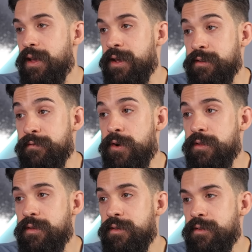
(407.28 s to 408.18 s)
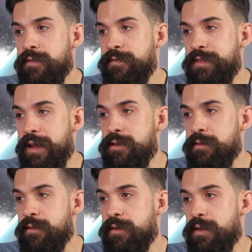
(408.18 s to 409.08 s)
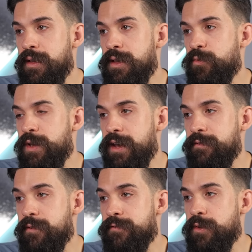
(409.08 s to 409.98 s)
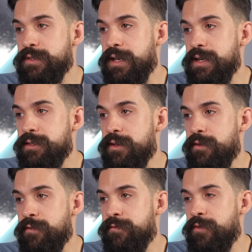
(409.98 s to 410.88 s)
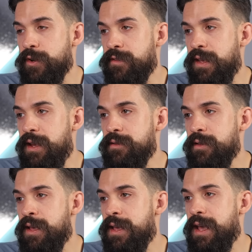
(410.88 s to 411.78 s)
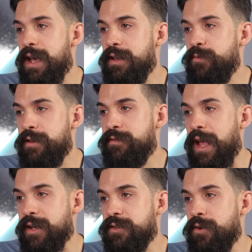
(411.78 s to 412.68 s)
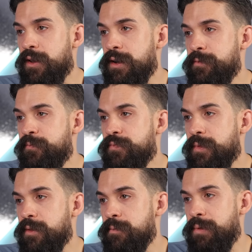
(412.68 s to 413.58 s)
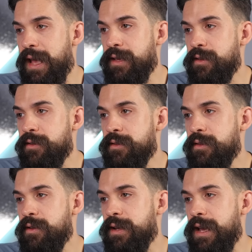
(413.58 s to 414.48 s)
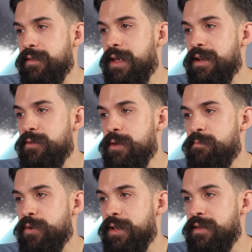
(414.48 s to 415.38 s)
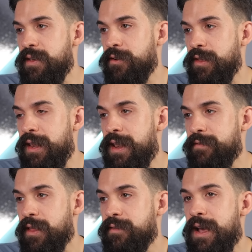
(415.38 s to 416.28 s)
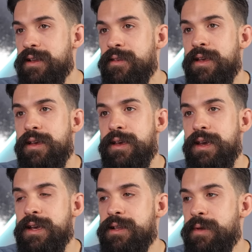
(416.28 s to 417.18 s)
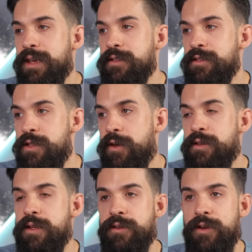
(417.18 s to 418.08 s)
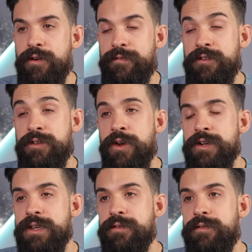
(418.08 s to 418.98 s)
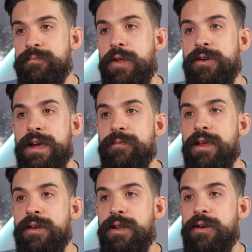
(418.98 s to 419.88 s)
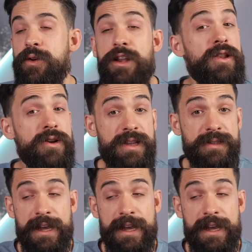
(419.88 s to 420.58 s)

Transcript: as a font, then we have font size 14, and we have text color black. Okay, and then we put it here on the left-hand side and make it non-cursive. Okay, now it looks the